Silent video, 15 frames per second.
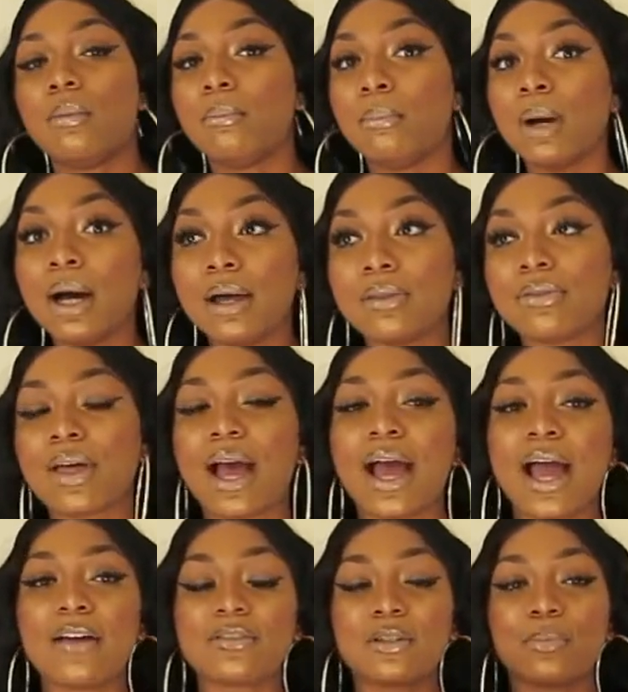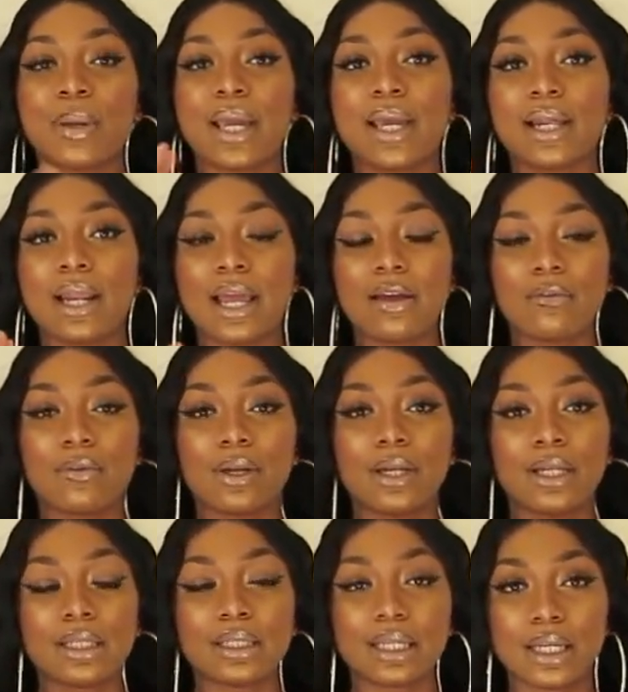a month, I have to pay it
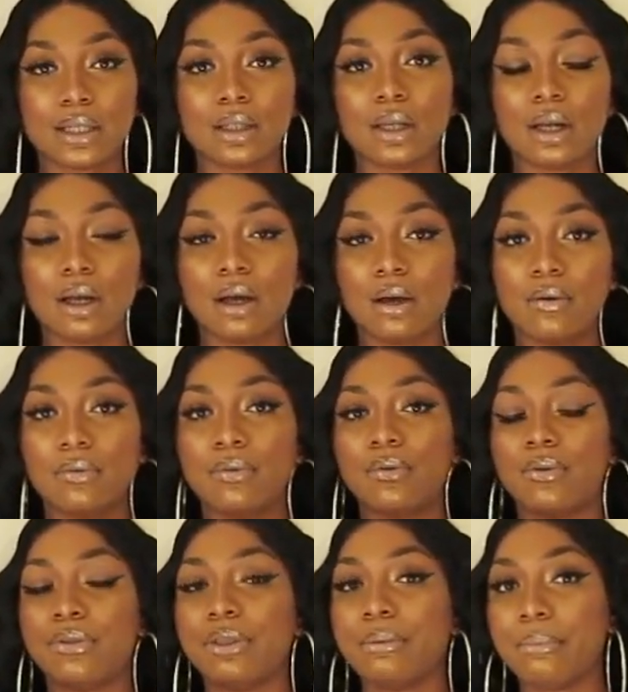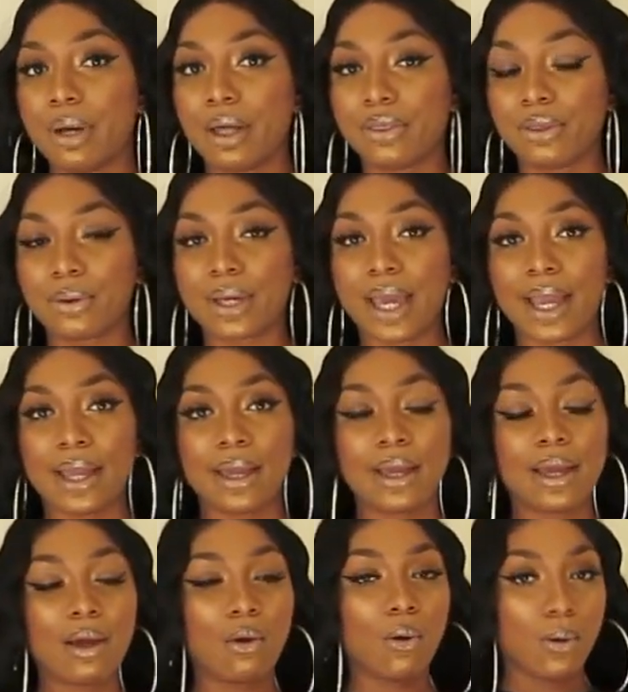every 10th of the month,
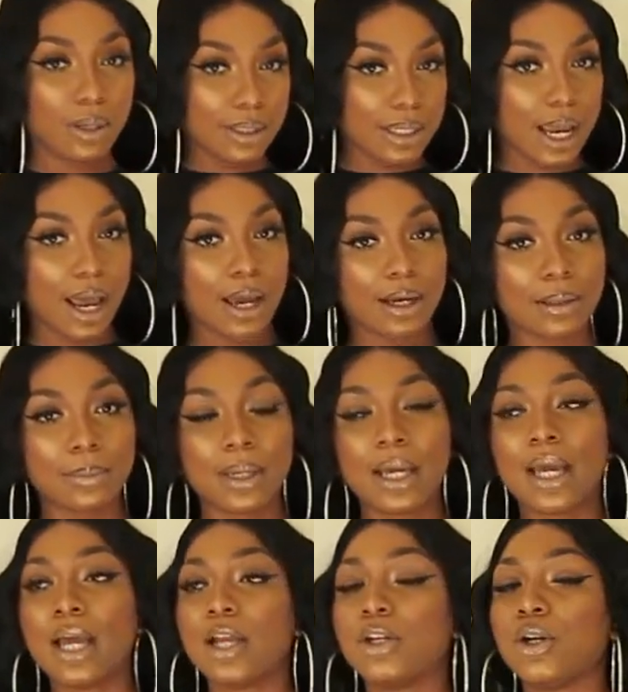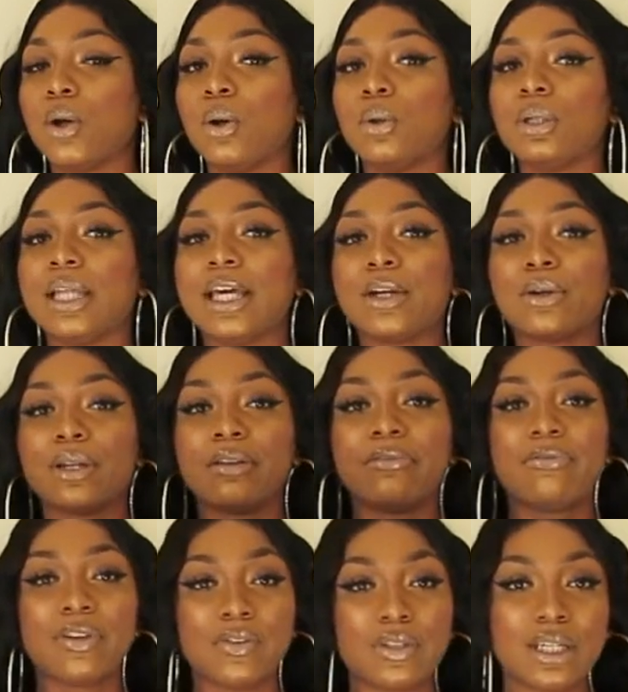okay? On time, no later than
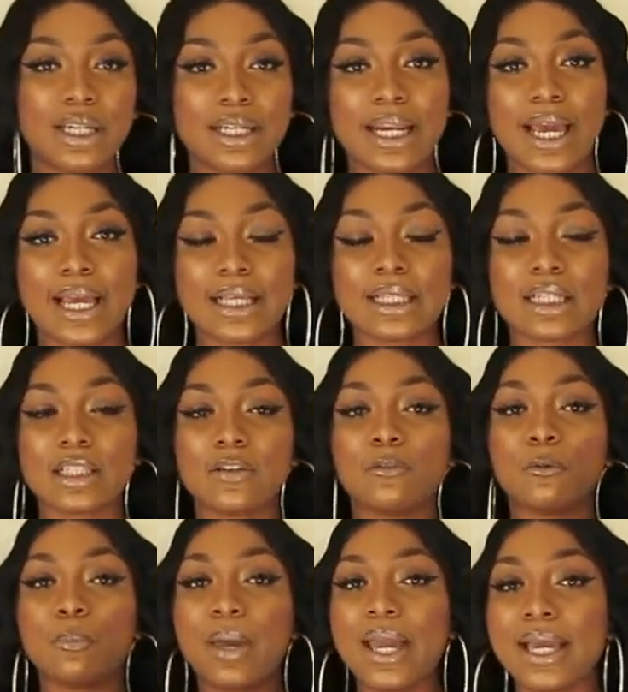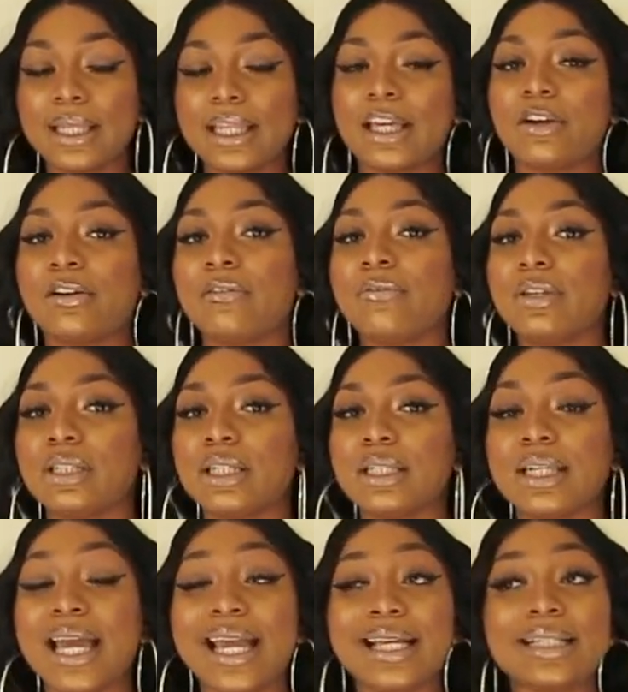15 days. Because if you pay it later than 15
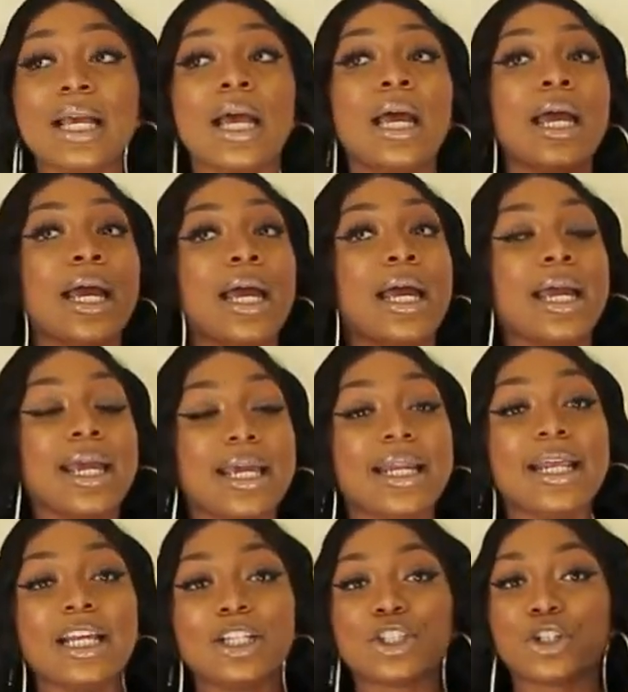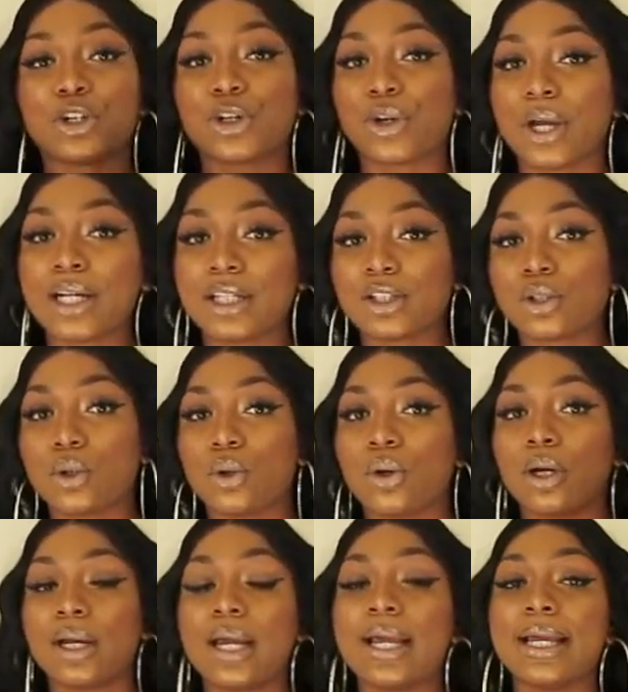days, it hits your credit
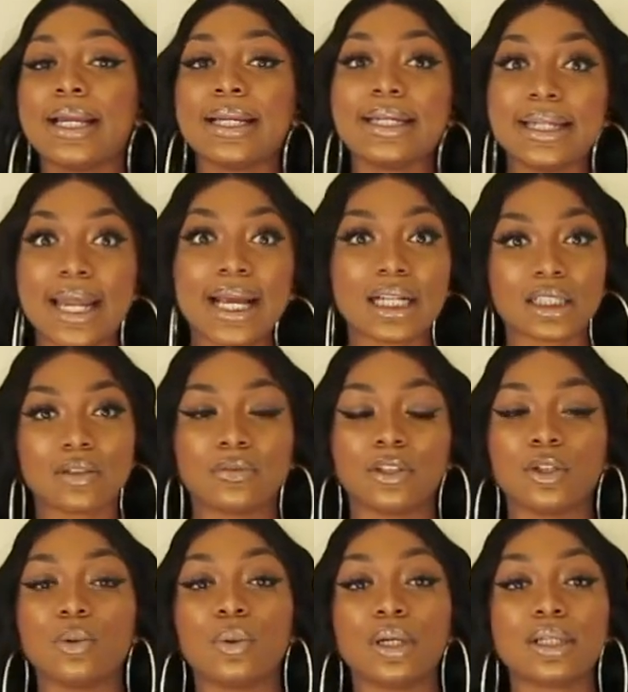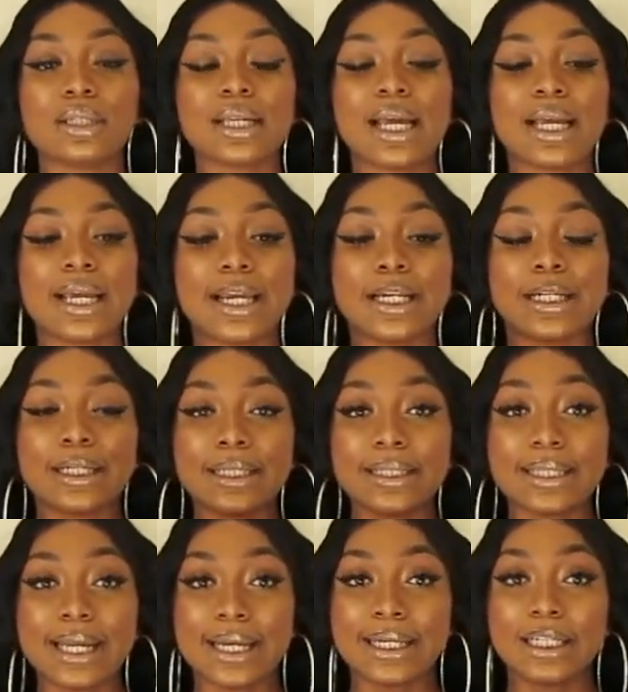score negatively. You want to stay in good
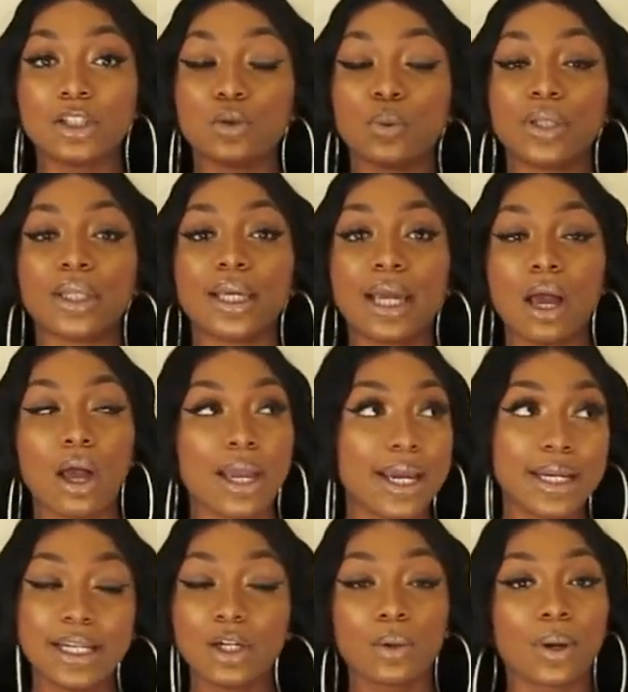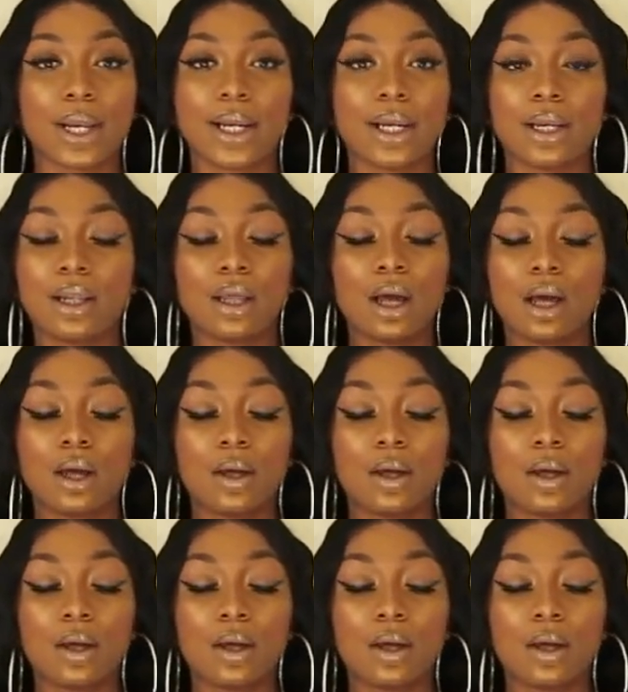standings with any credit